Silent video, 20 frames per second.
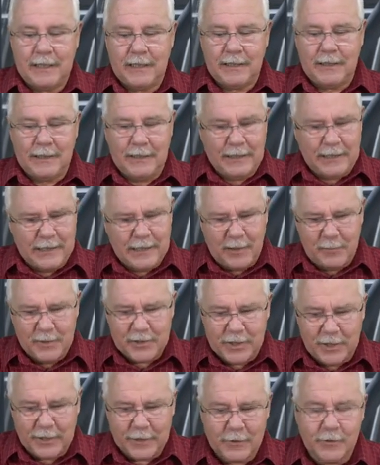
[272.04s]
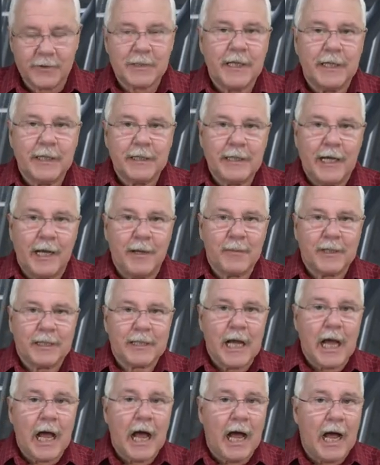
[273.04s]
Yeah, but Charlie, it looks like a
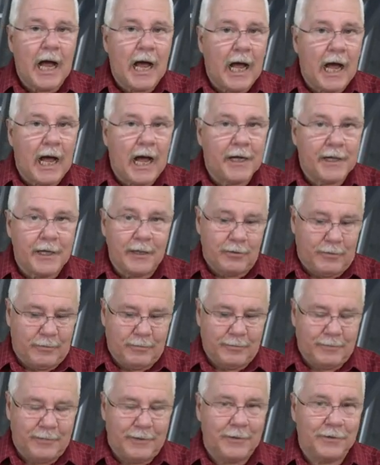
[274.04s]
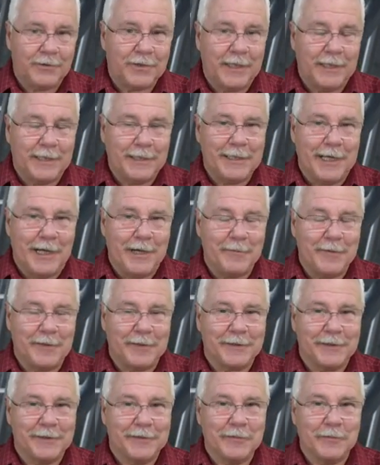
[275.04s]
diamond. I know, it looks like a
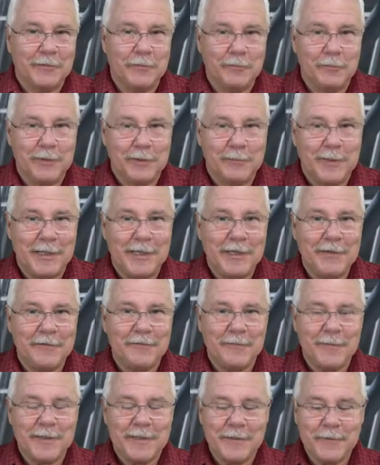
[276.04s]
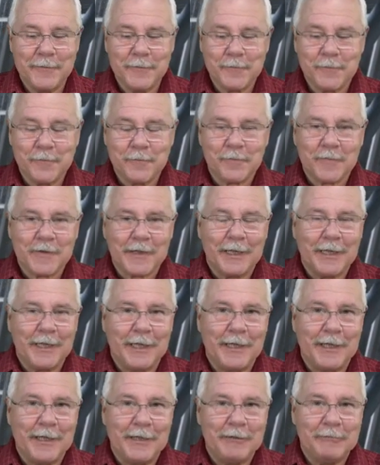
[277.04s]
diamond. But believe me,
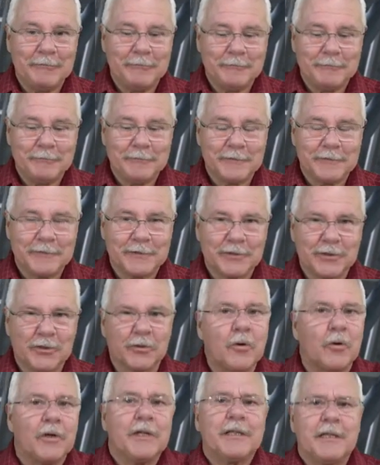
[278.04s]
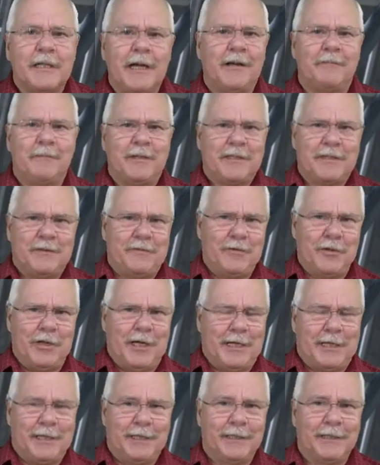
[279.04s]
call it a diamond if you
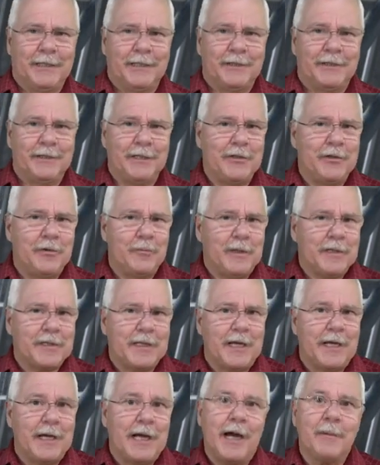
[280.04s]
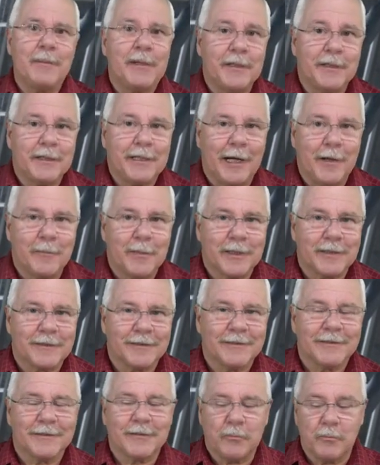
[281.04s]
like. Then you must say, I'm in the diamond,
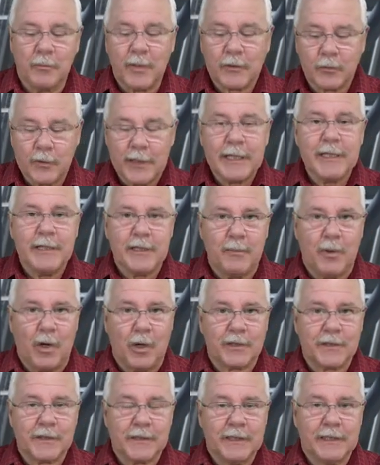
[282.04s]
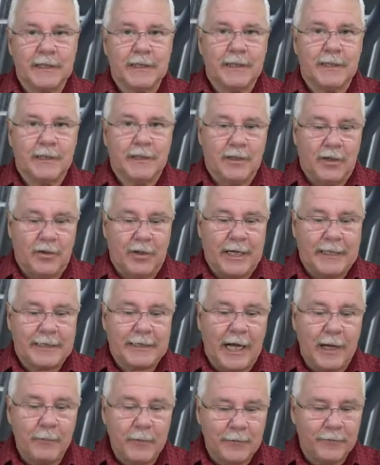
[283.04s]
but we're in the box. All right,
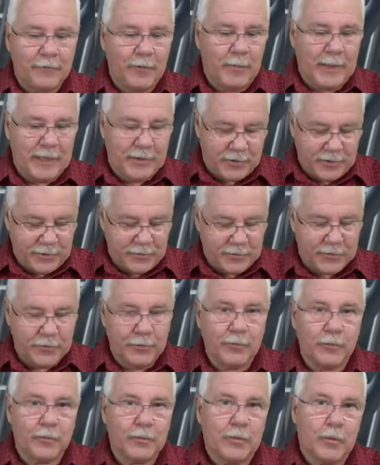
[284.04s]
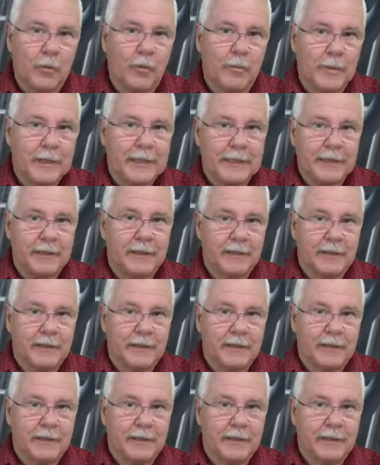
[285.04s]
diamond formations, normally